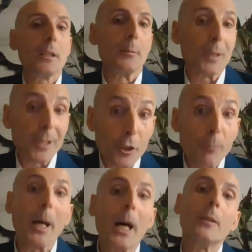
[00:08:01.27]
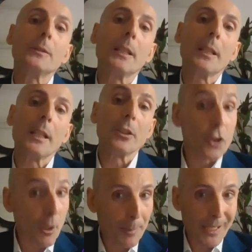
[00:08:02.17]
the British pound, and
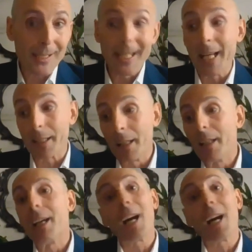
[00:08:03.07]
the Japanese yen.